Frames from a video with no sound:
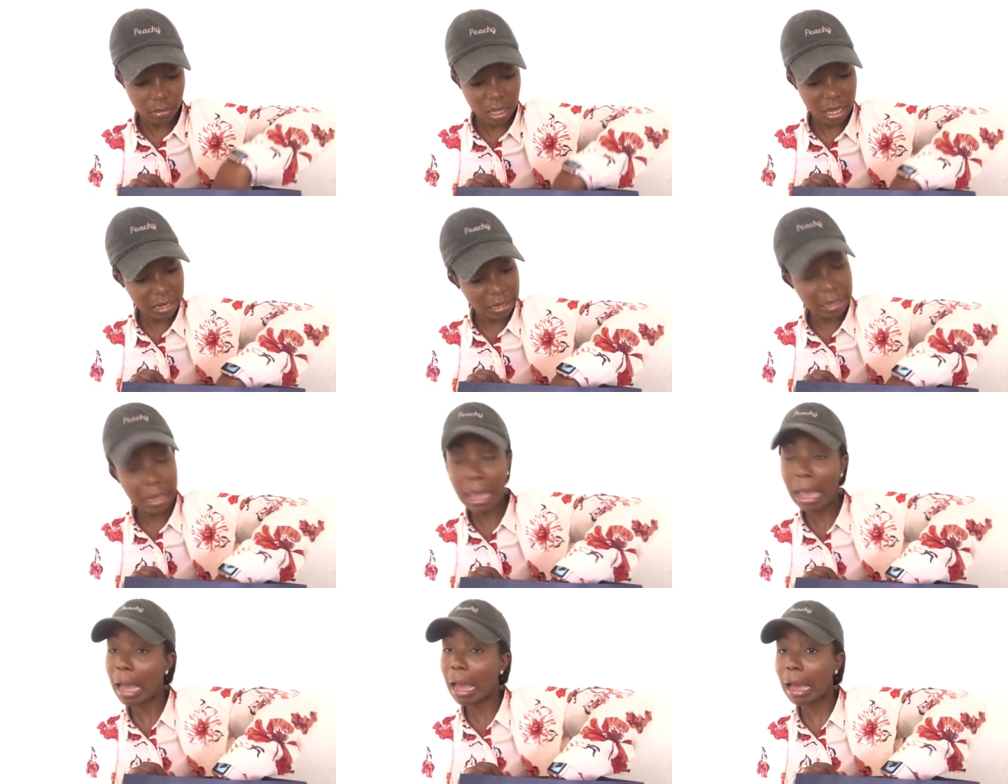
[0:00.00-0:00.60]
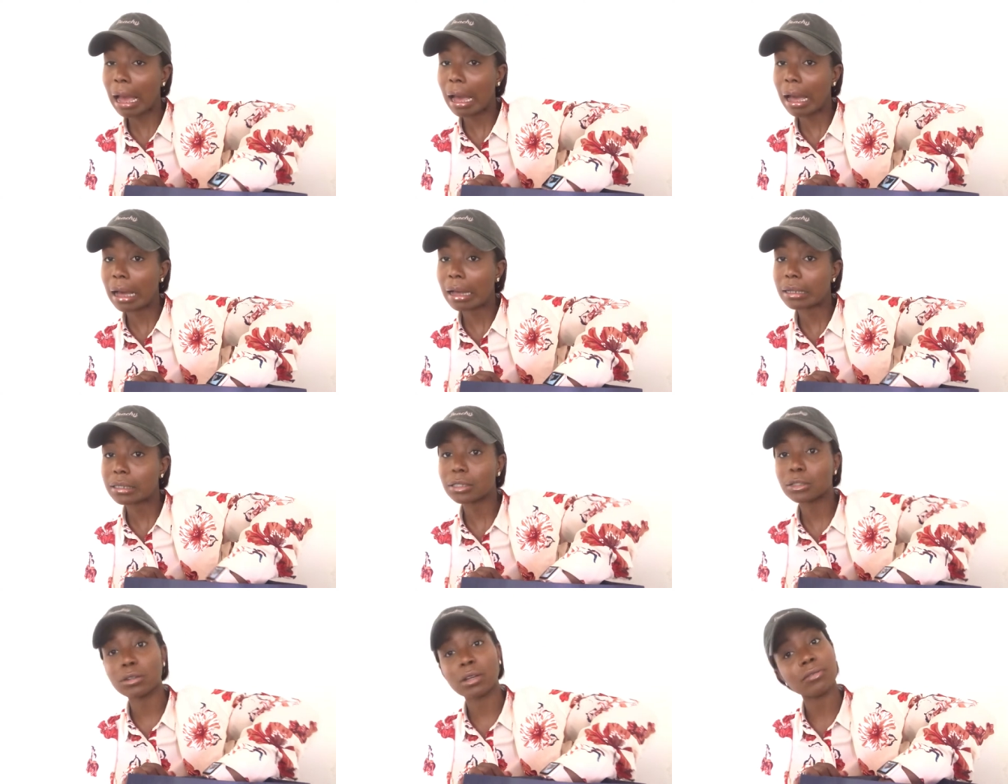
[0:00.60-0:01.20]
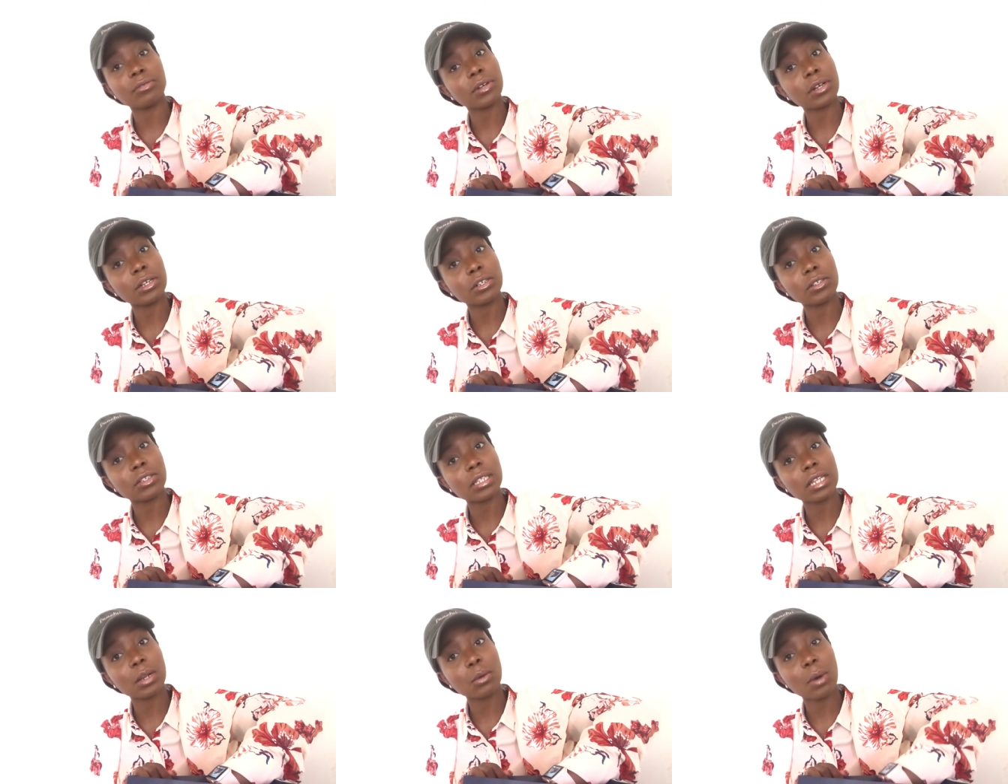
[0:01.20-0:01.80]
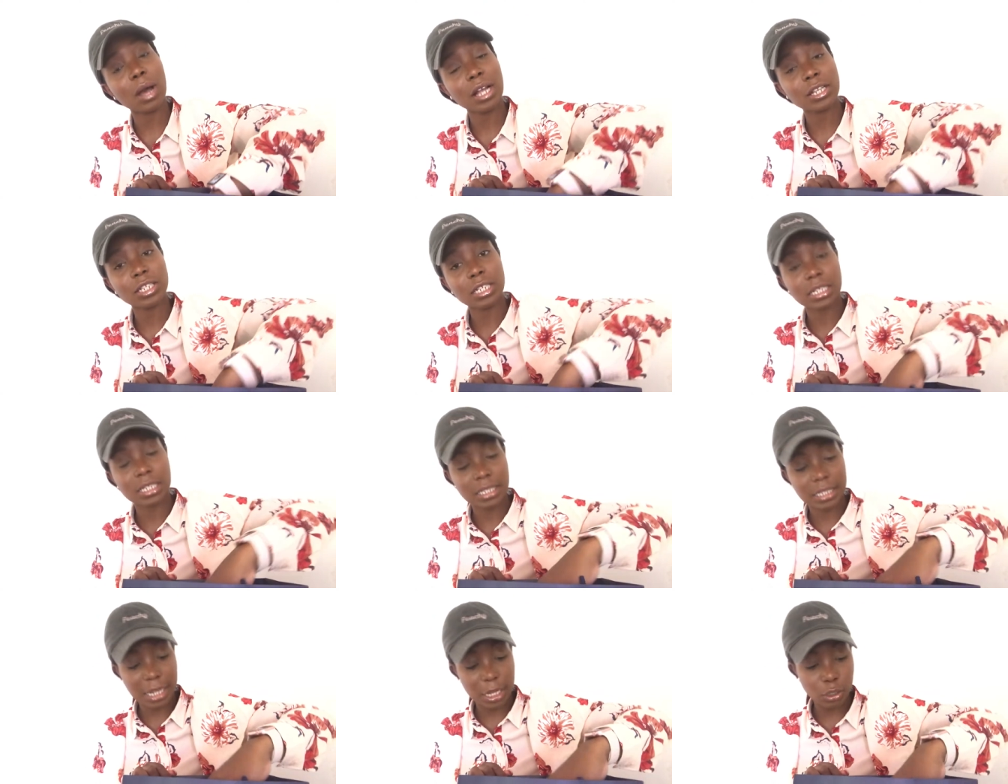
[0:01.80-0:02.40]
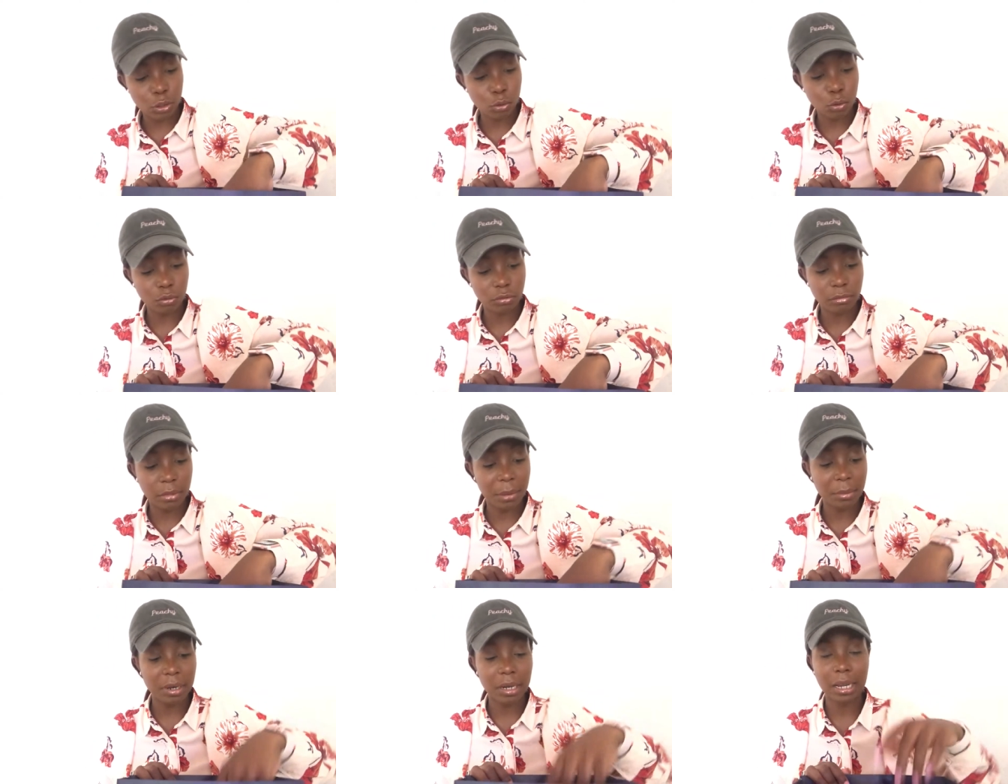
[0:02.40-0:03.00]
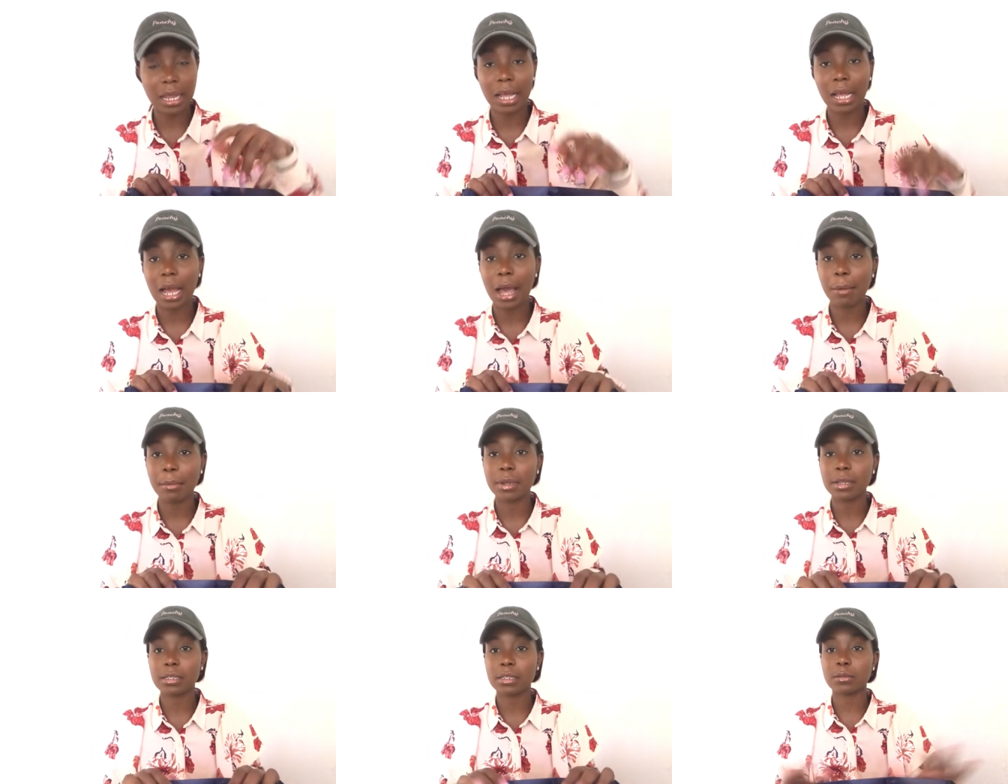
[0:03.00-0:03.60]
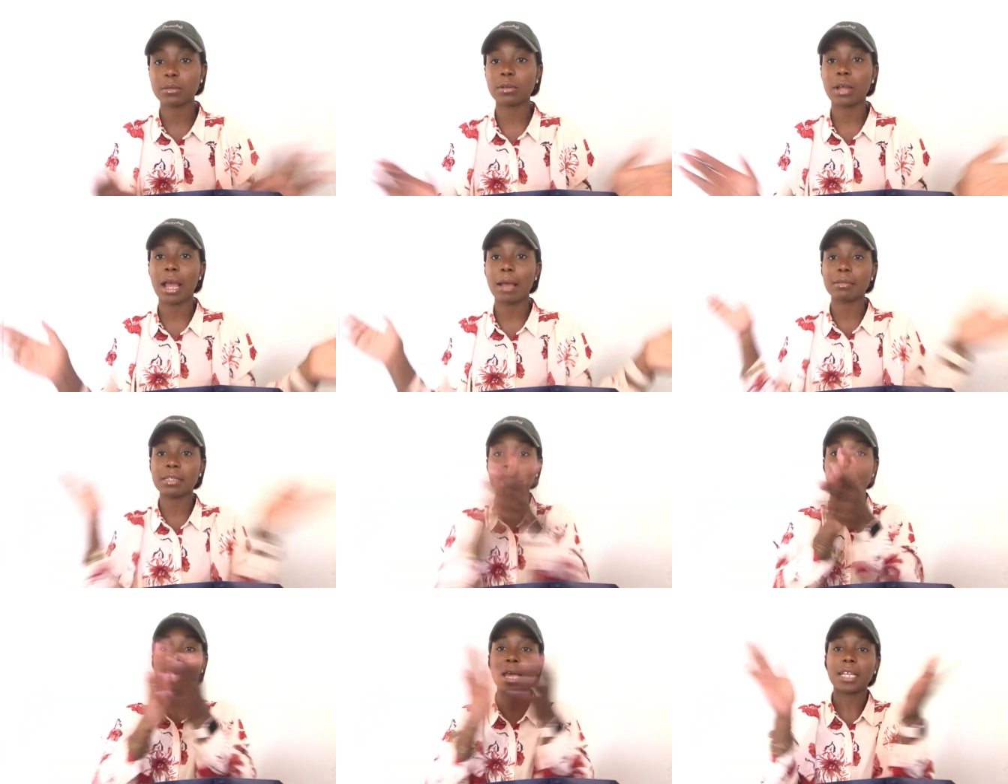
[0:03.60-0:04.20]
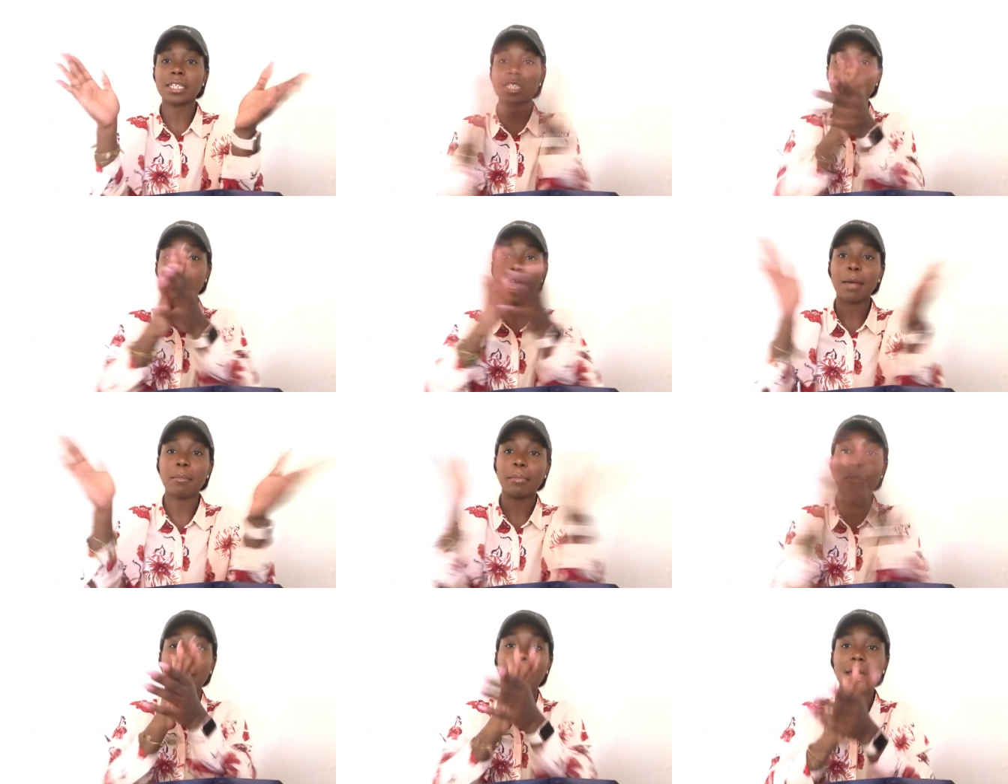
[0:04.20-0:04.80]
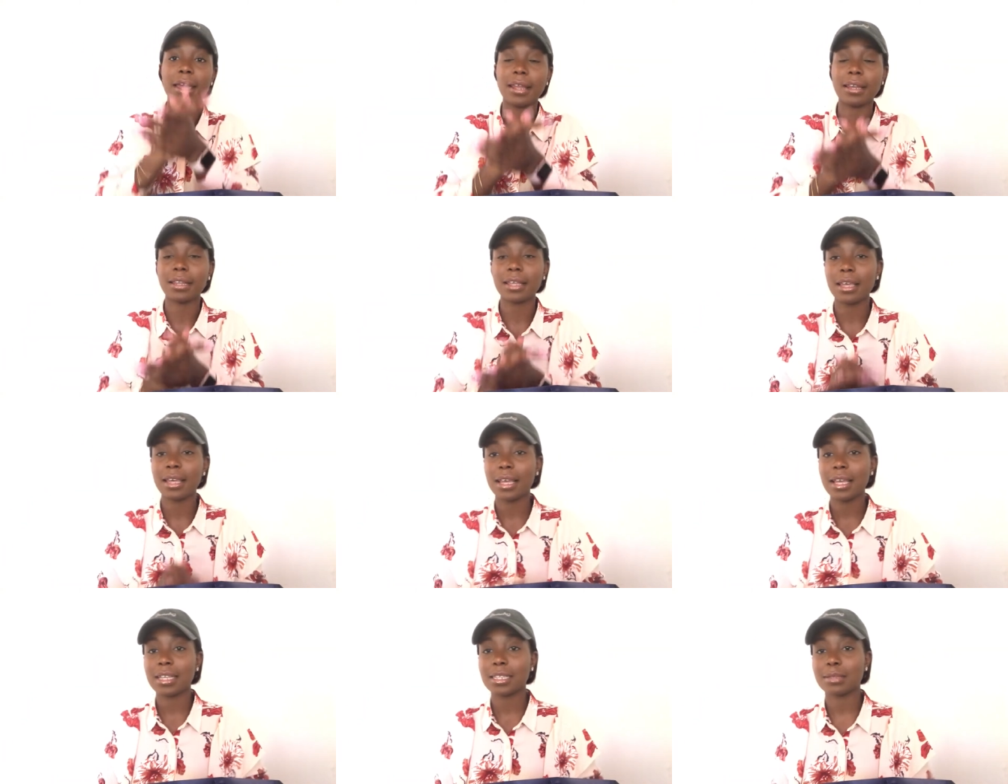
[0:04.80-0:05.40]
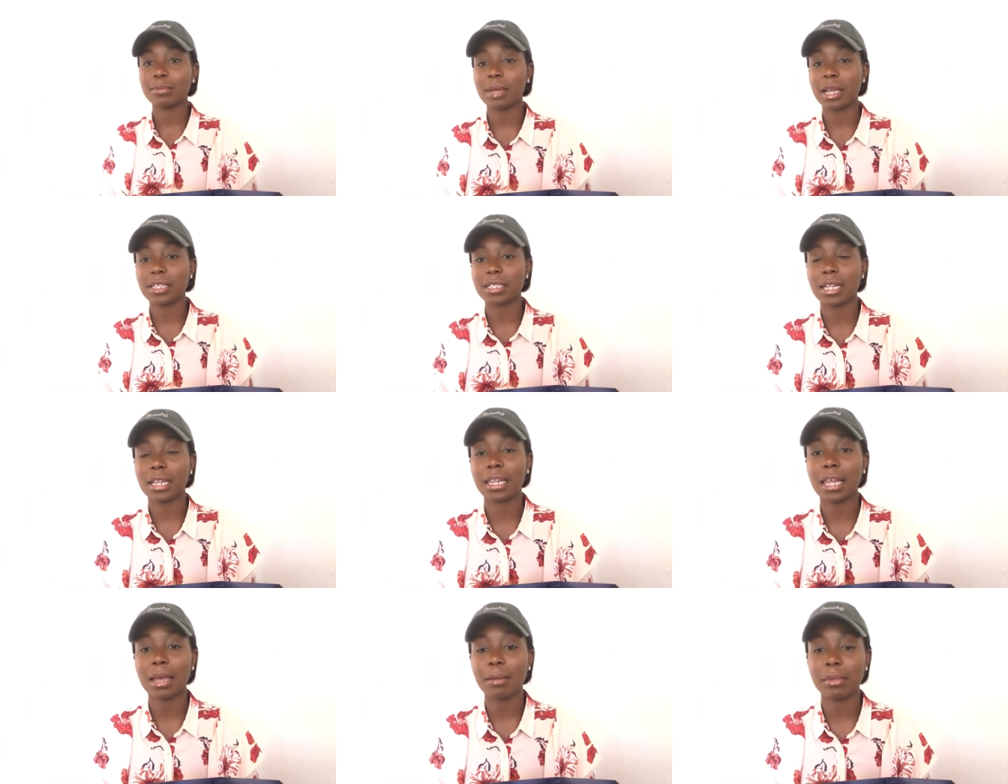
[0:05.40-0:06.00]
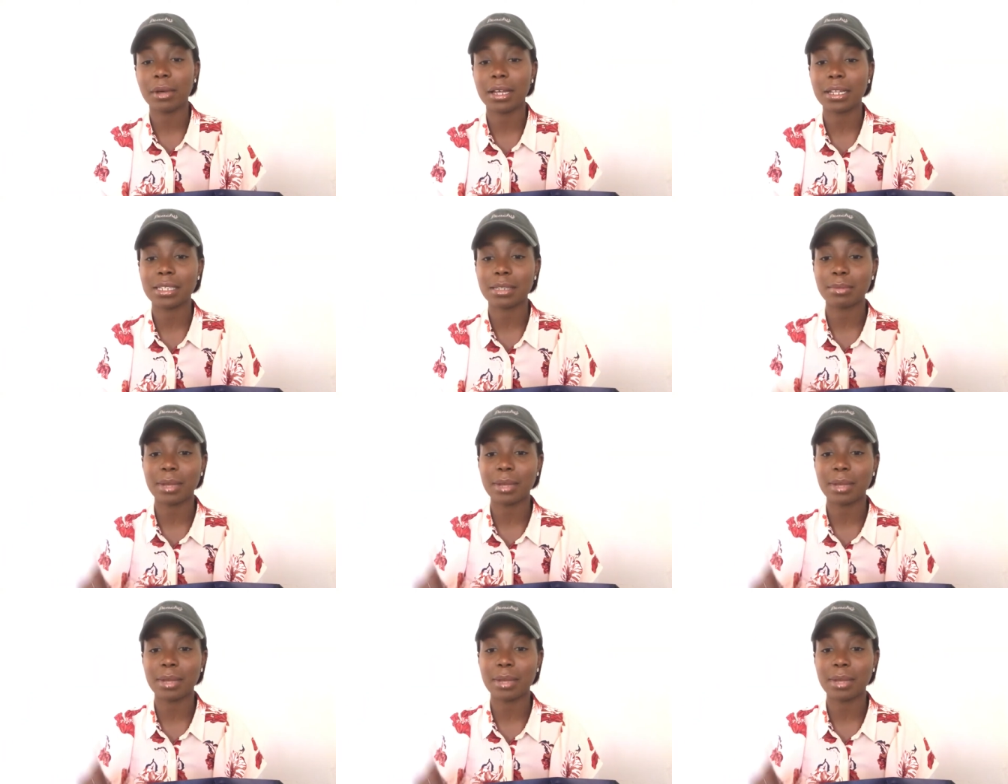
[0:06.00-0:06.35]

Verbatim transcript: And yeah, so if you're interested in watching, stay tuned. Remember to like, comment, and subscribe. Smash that button. Smash that like button.